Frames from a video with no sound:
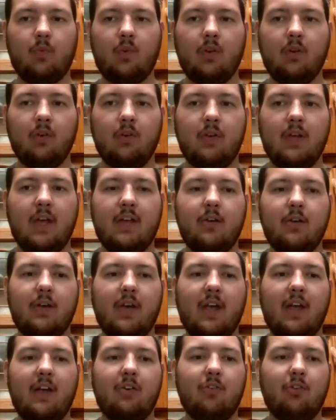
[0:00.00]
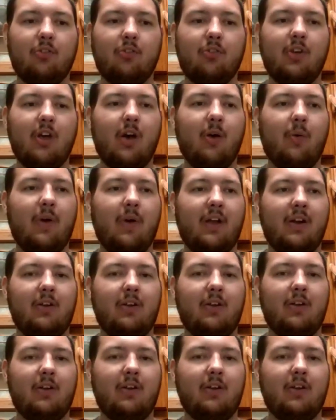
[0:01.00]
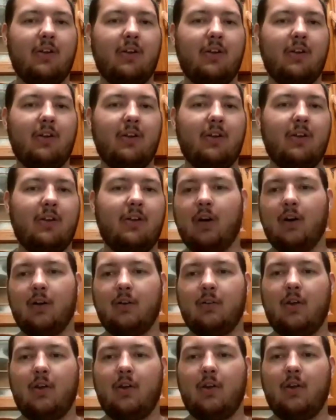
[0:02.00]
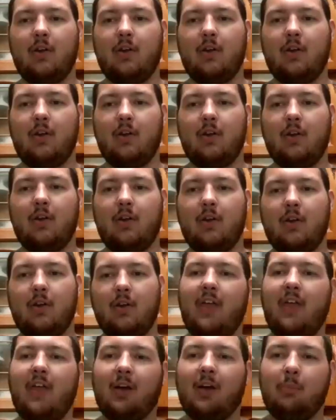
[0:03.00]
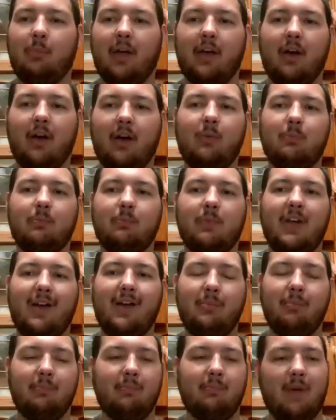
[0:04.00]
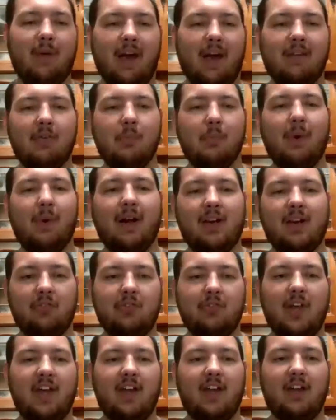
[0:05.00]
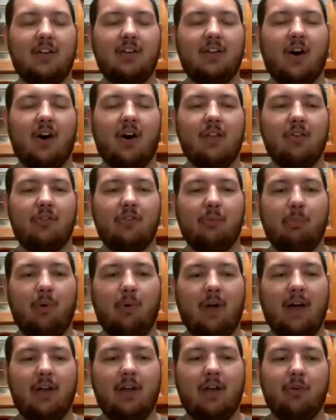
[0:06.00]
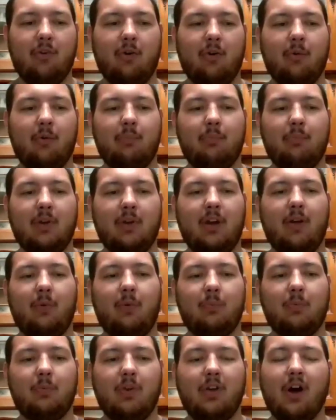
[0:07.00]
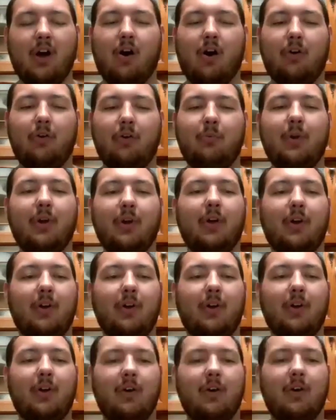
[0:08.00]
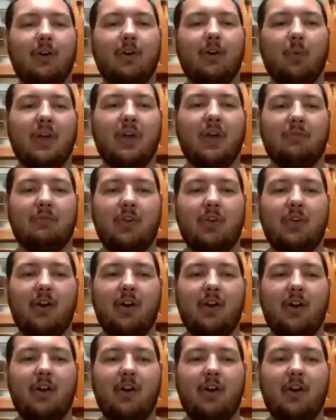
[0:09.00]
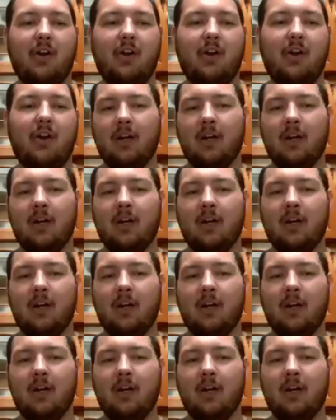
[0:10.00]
Yeah, you can't just go in and just destroy everything and be like, oh, yep, everybody's dead. All the supplies are, gone. We have done our job.